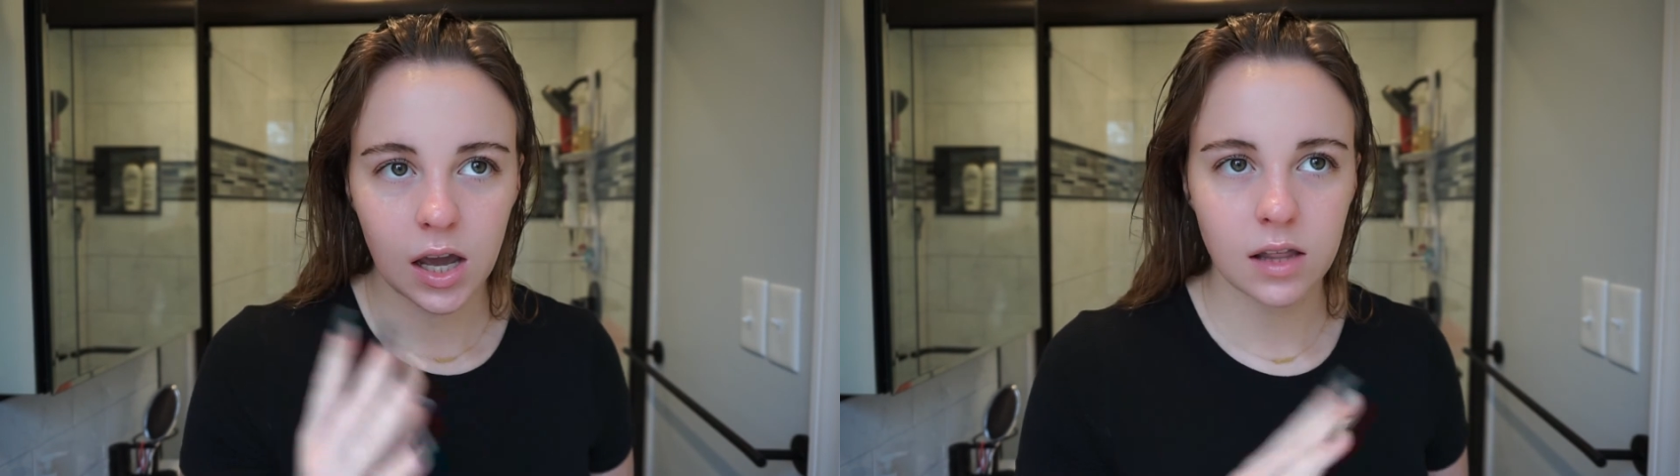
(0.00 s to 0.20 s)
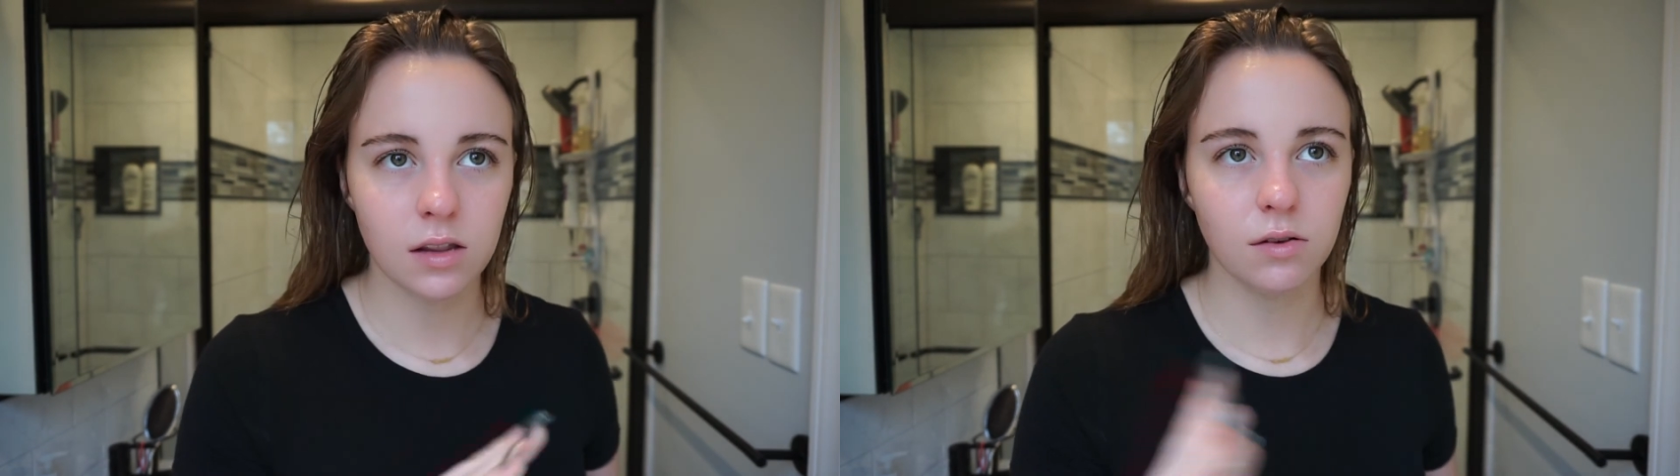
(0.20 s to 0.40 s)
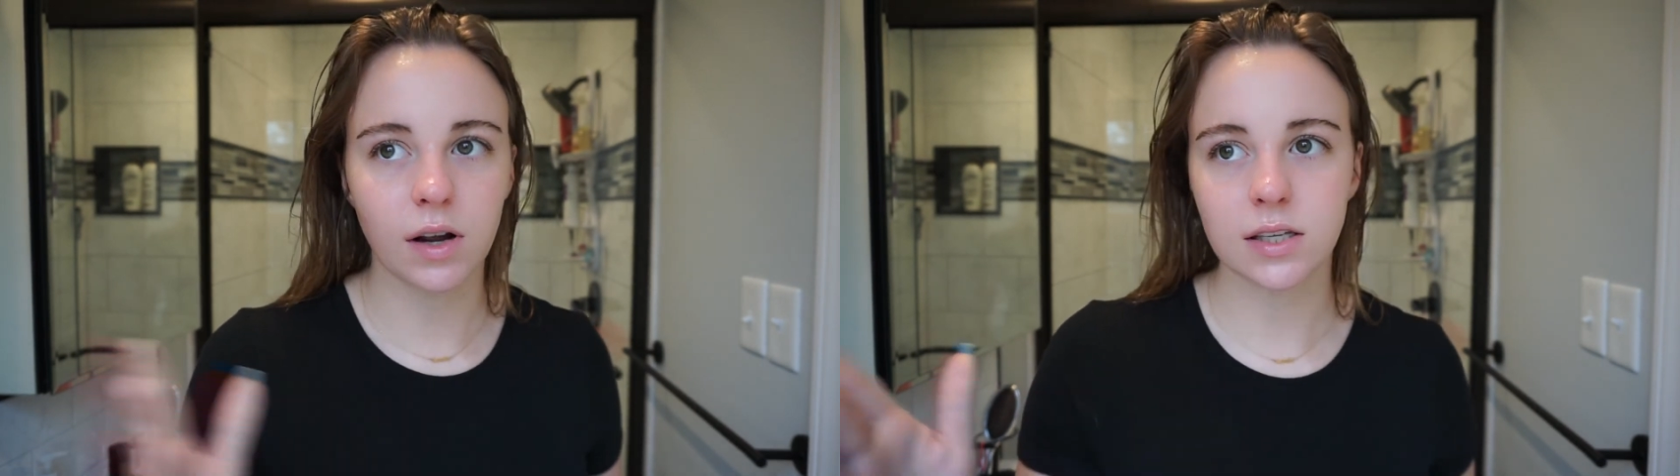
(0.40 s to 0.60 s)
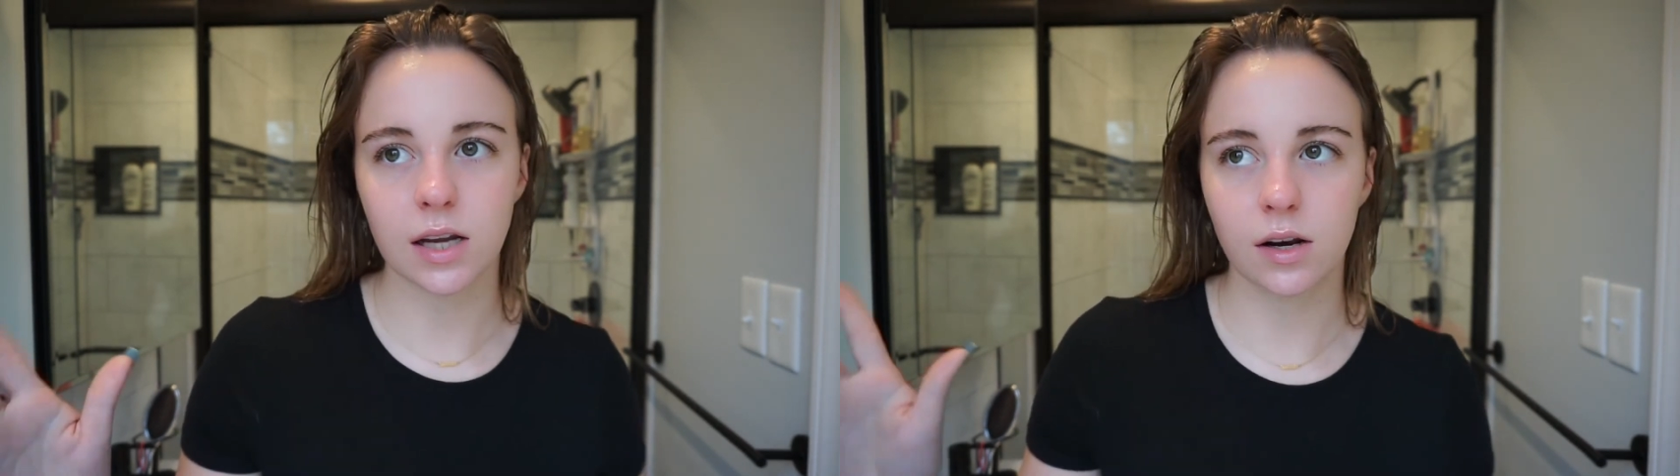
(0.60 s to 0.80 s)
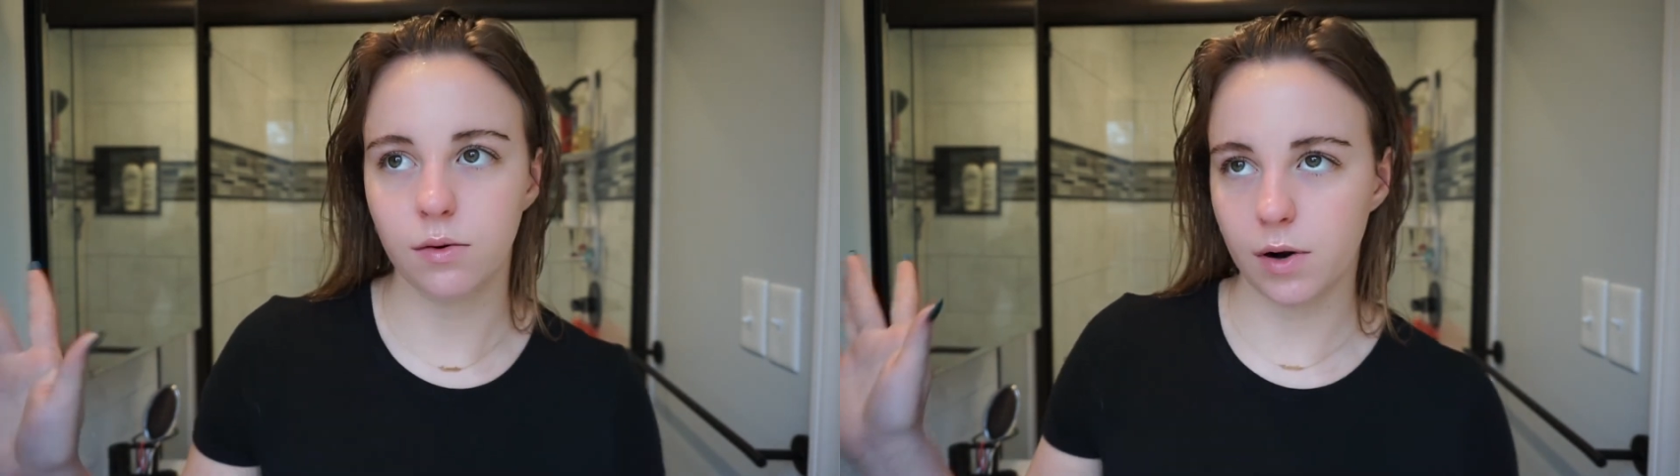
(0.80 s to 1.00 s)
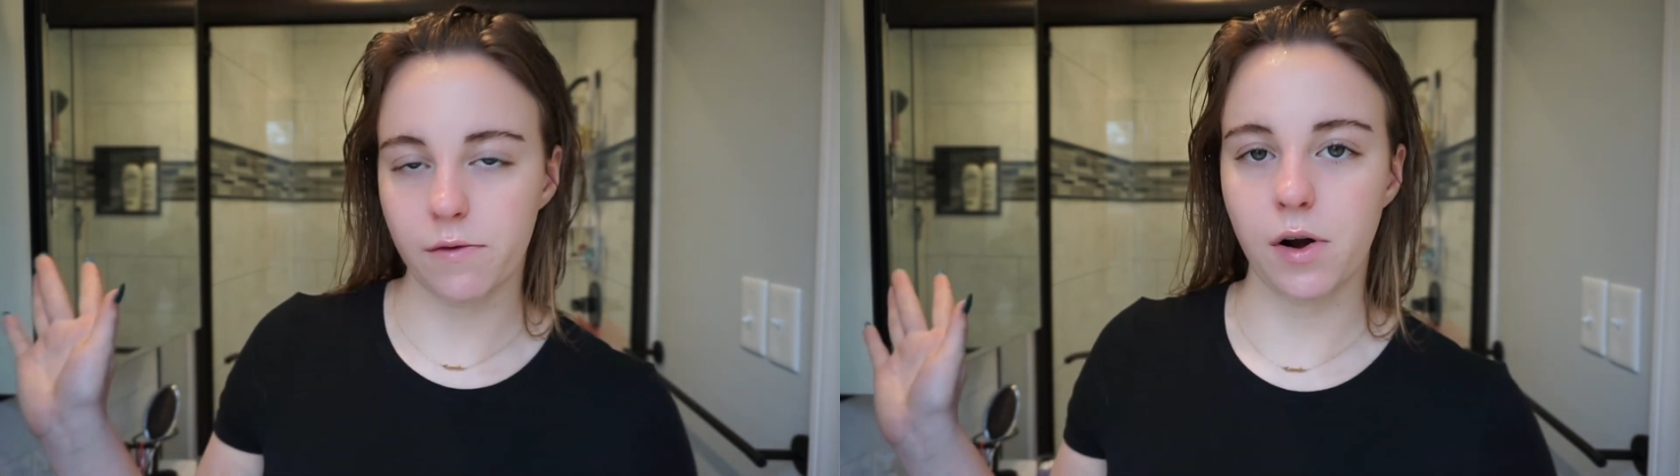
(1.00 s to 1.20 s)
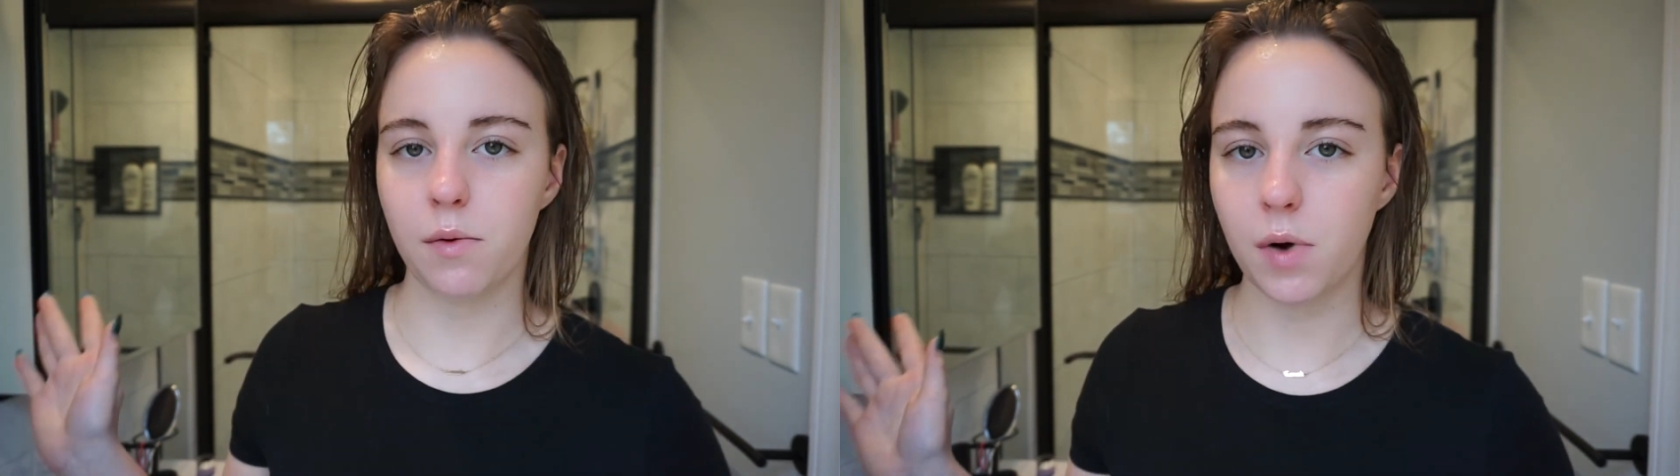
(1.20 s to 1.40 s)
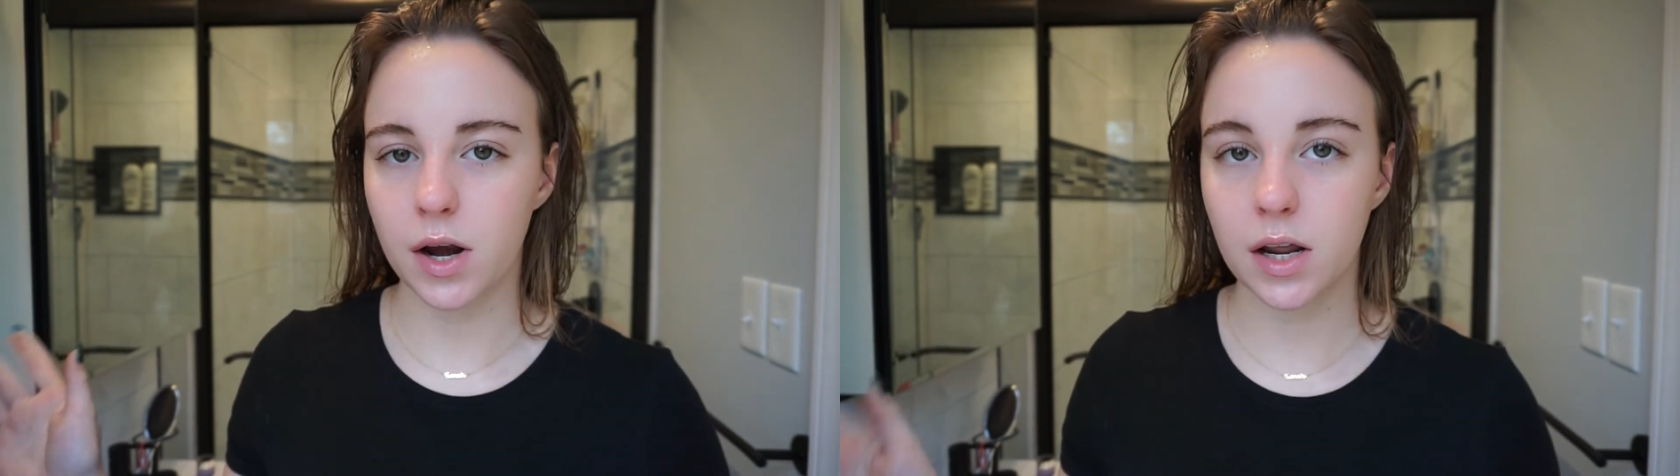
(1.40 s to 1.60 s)
and then the rest I could do whatever I
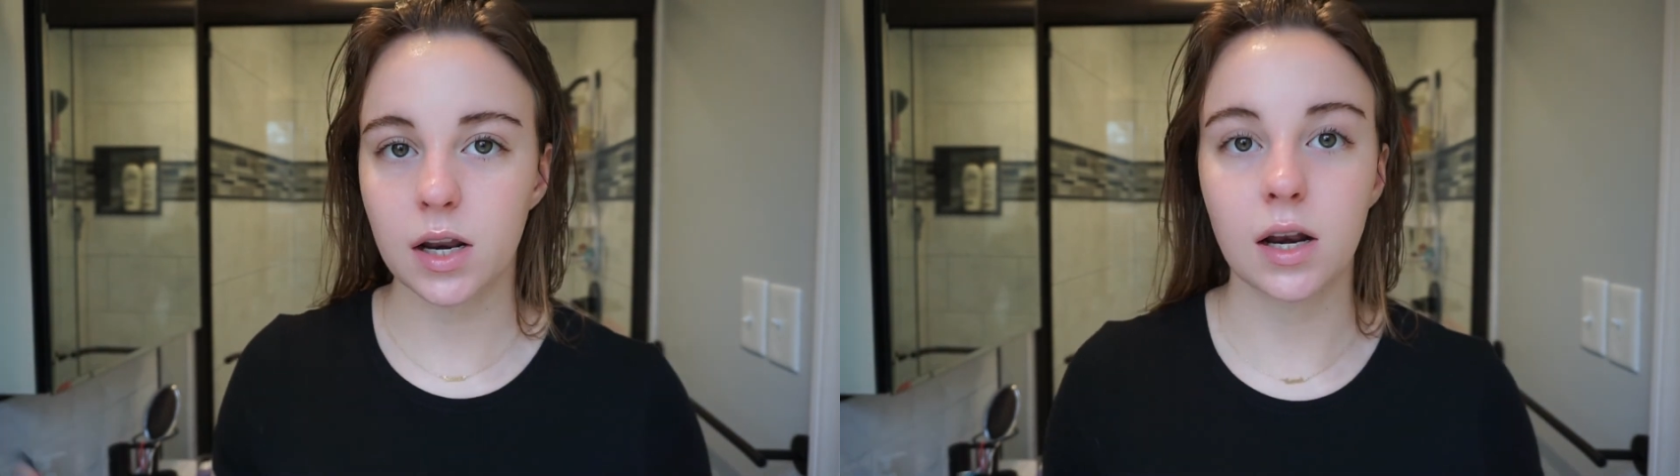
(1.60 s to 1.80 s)
wanted.